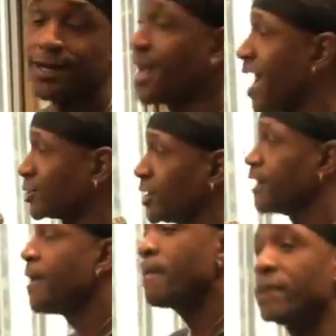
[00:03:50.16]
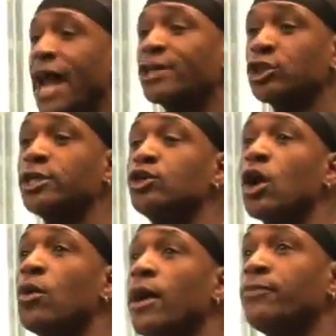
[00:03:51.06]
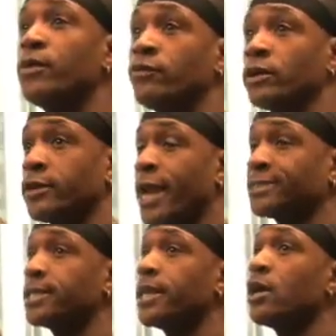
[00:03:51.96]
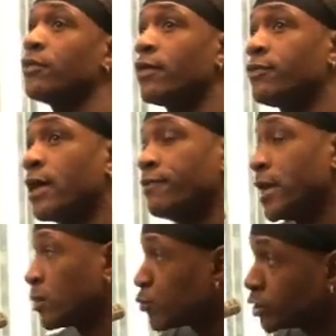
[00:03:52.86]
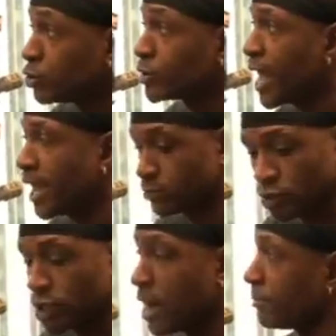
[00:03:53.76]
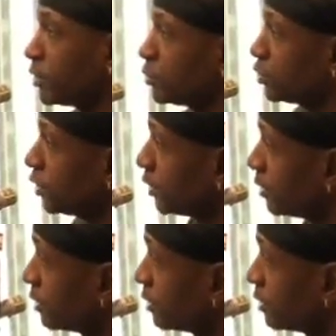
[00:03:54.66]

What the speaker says: But actually, you know, SNL, that original cast with John Belushi,